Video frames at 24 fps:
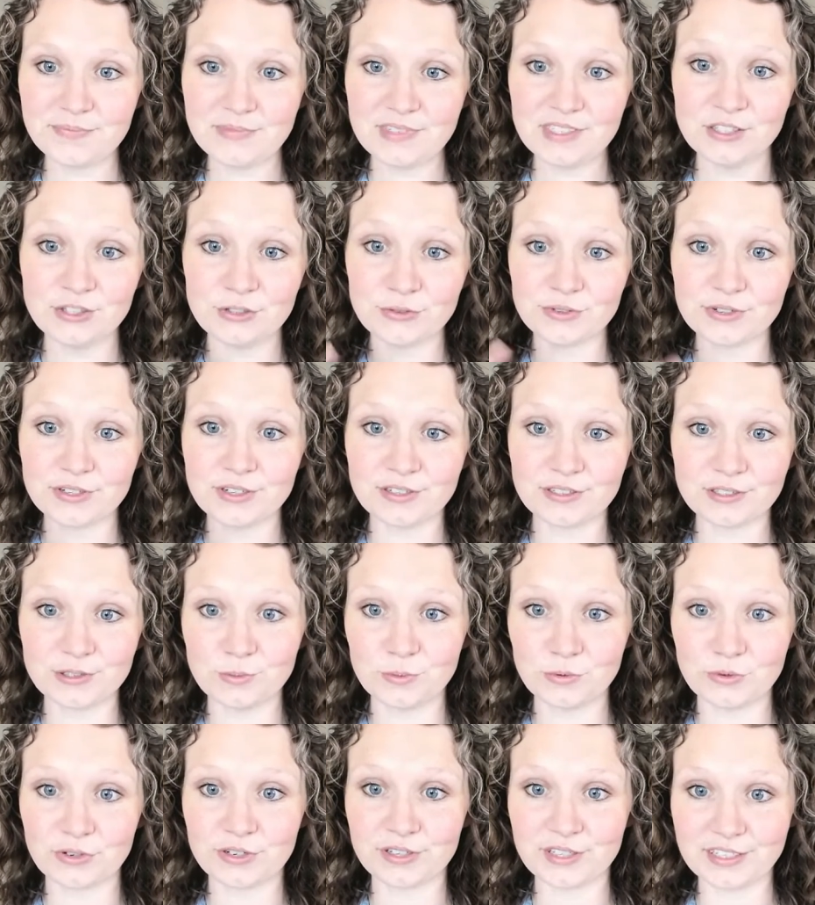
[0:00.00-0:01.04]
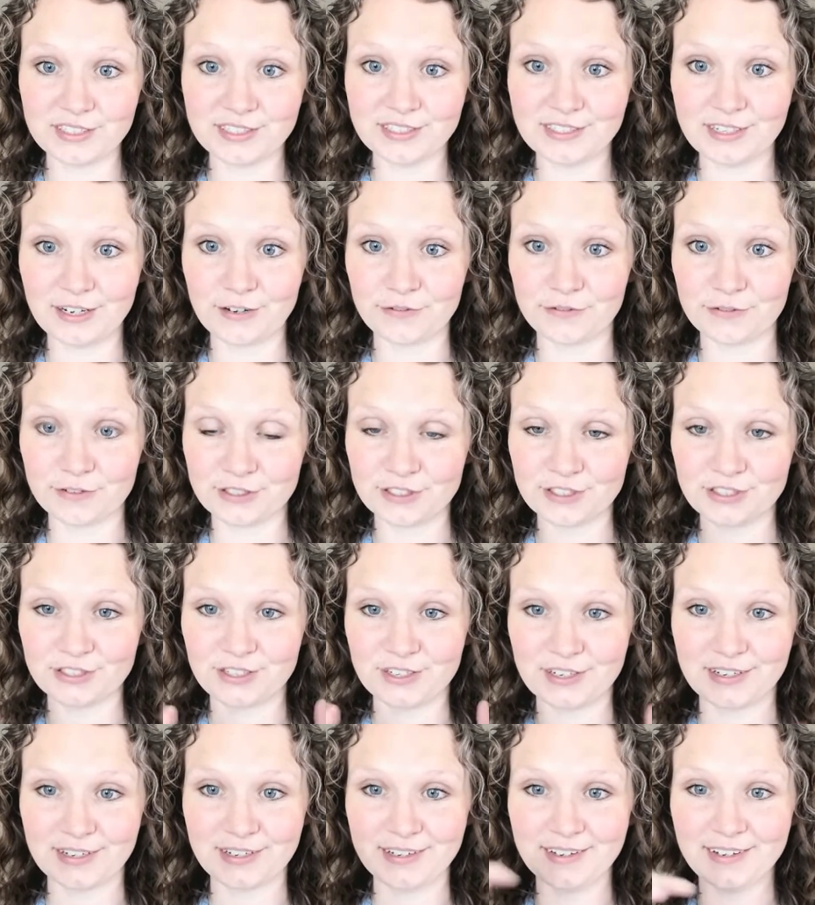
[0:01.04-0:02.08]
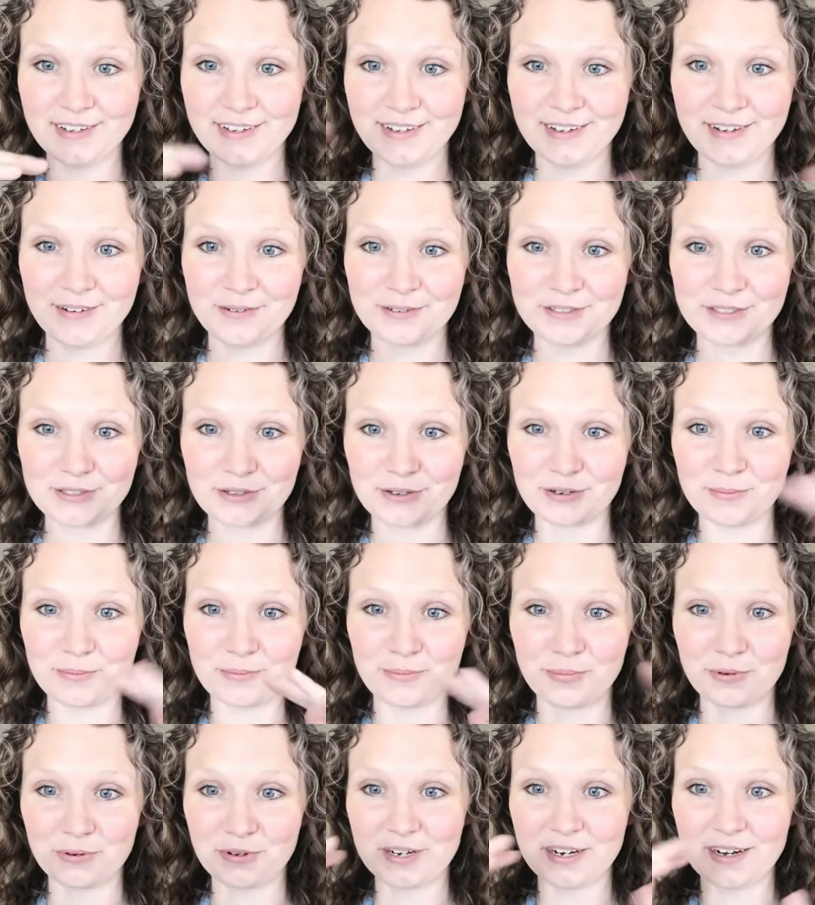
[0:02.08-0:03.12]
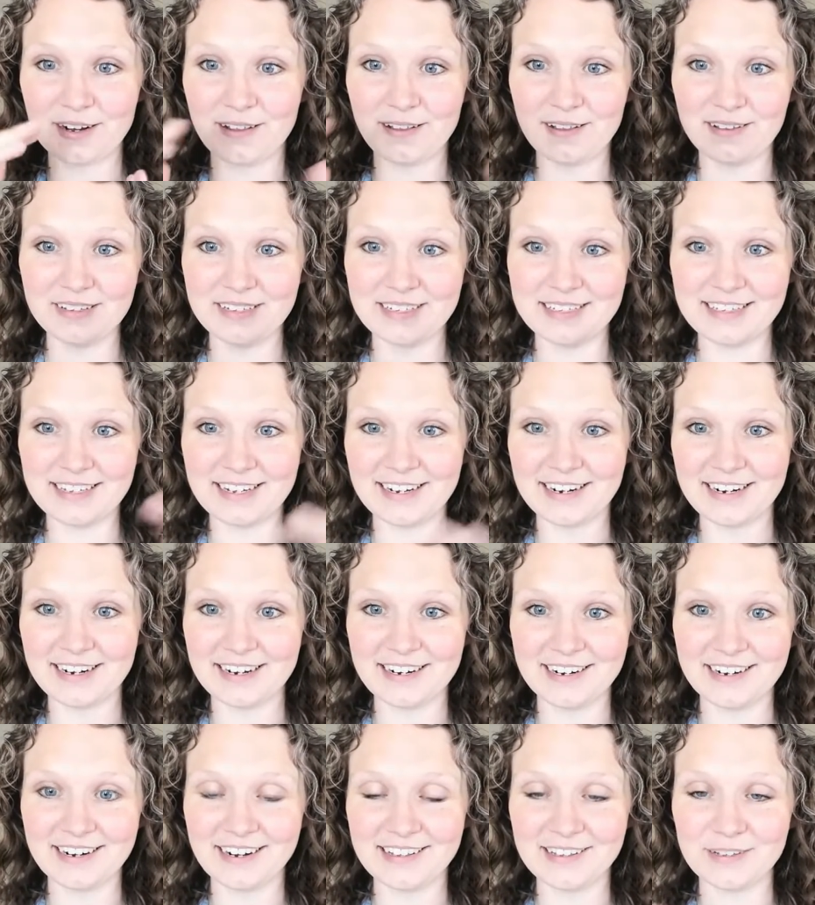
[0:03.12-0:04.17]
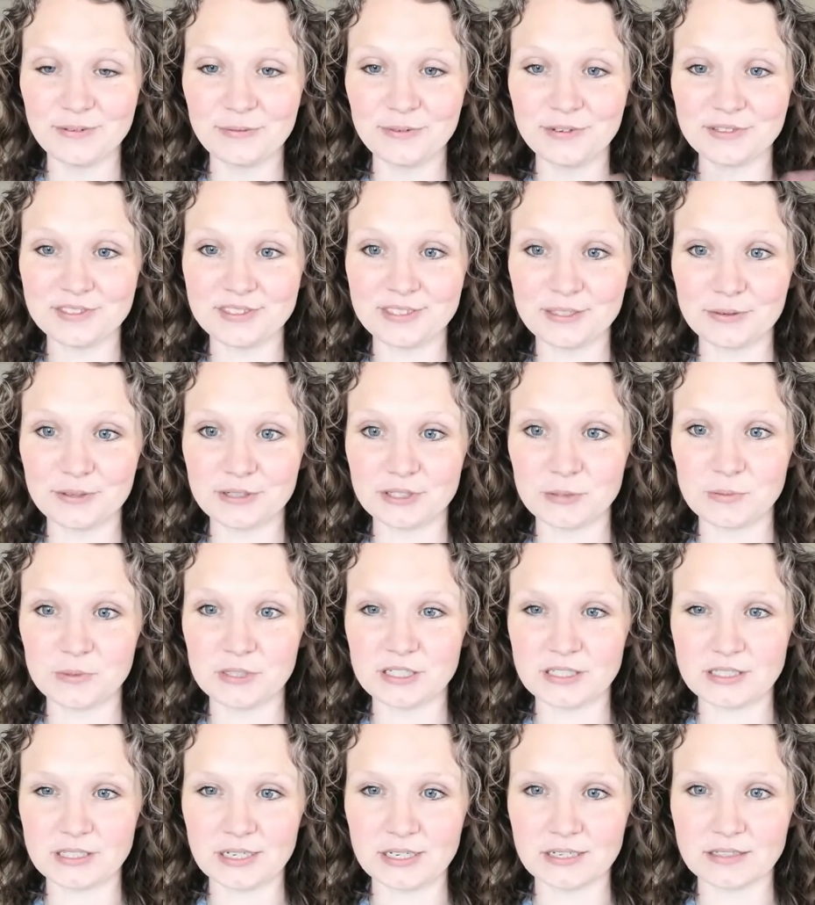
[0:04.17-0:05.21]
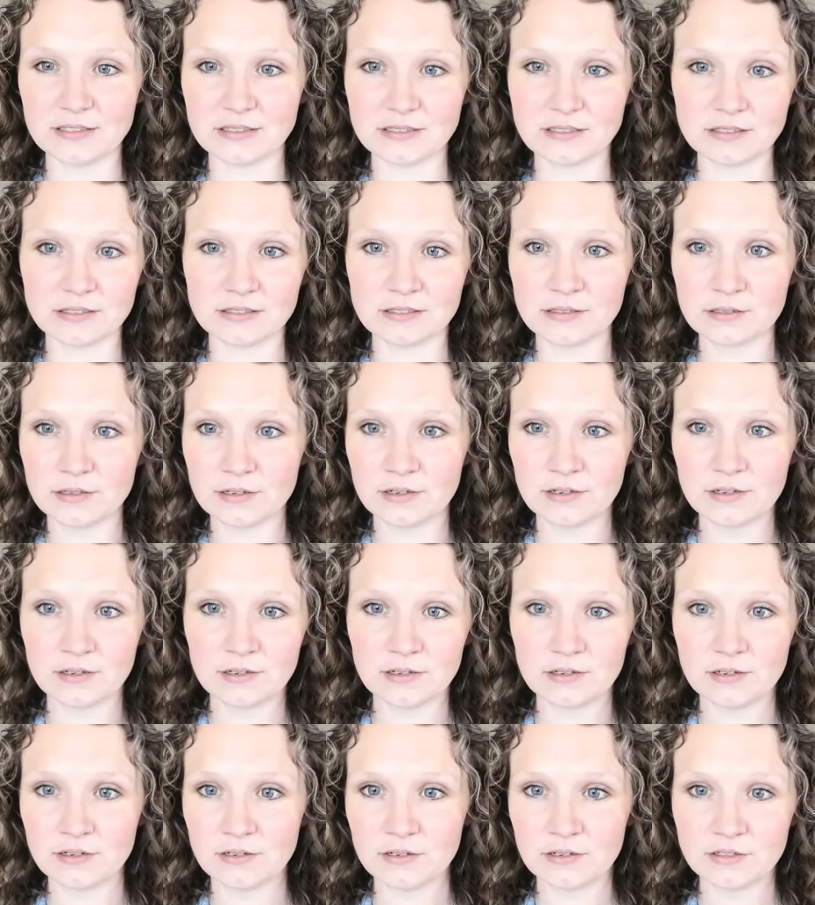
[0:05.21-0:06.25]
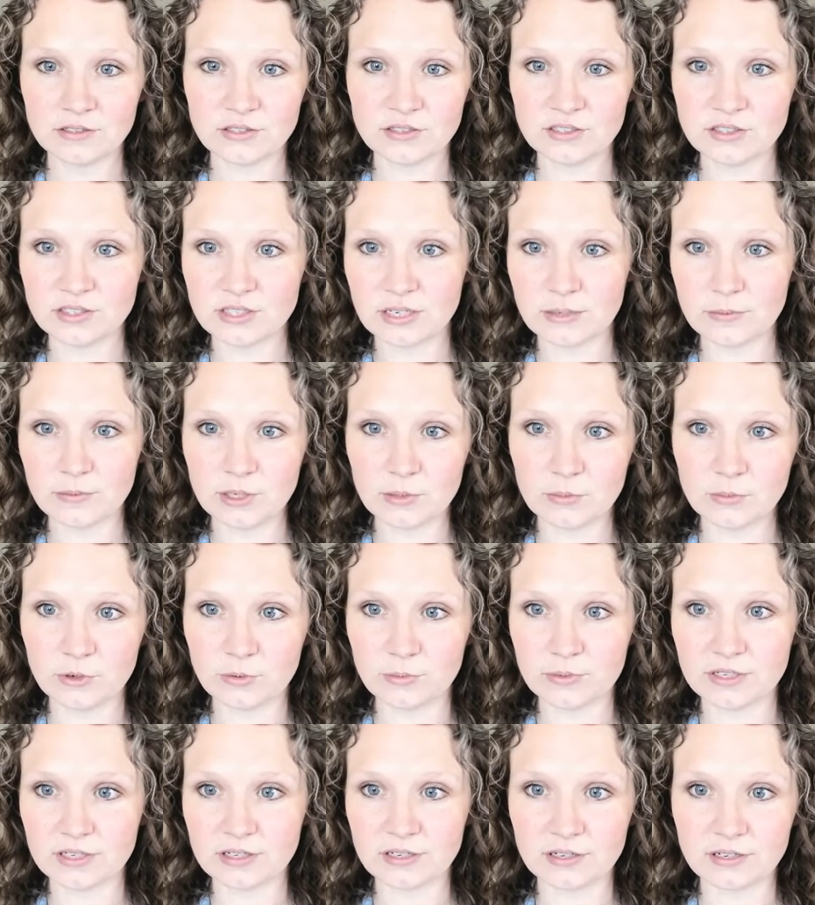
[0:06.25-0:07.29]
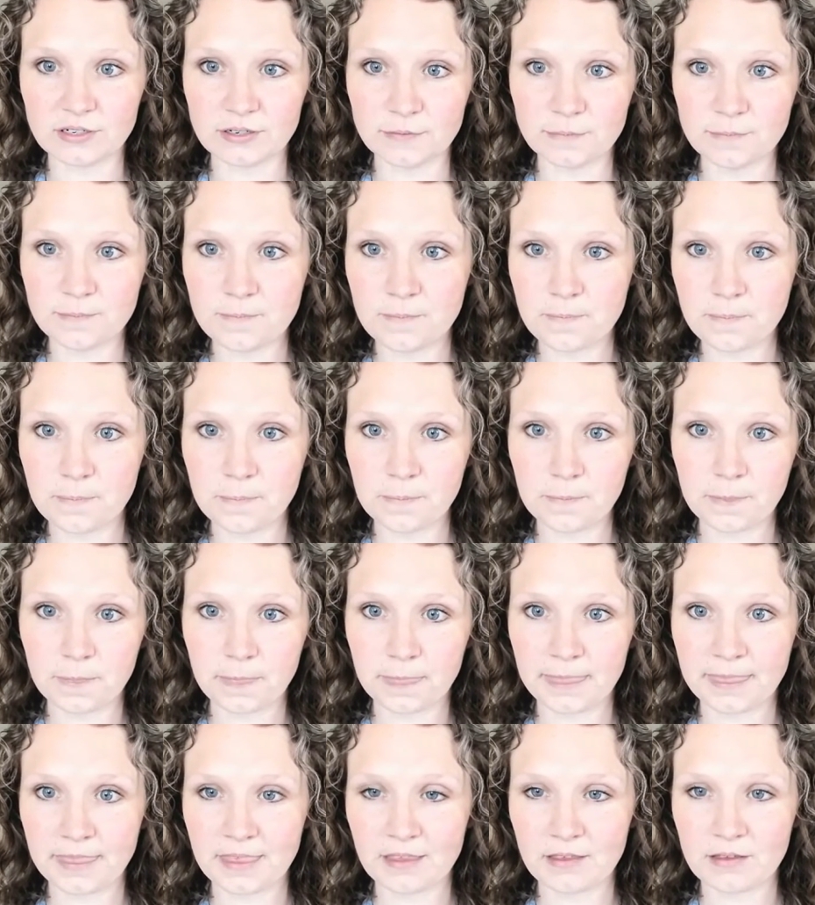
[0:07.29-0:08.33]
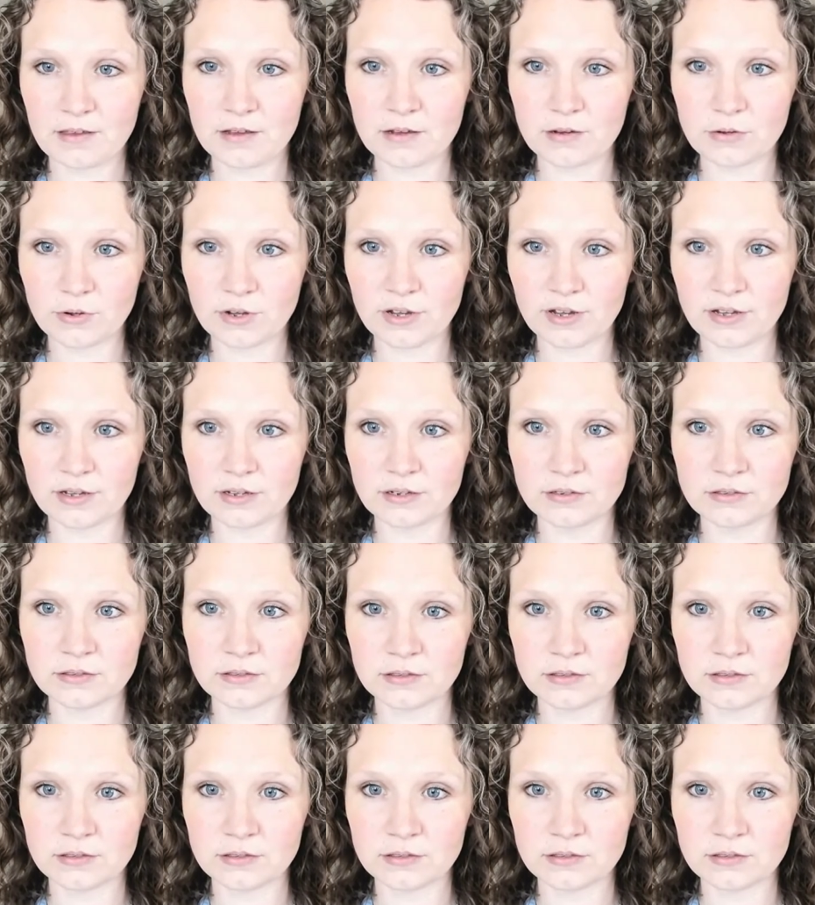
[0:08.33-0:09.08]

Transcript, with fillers: So we're going to explore this stuff. We're just going to we're just going to put it all in there and then we'll see where spirit takes us. So just give me a moment here. Okay.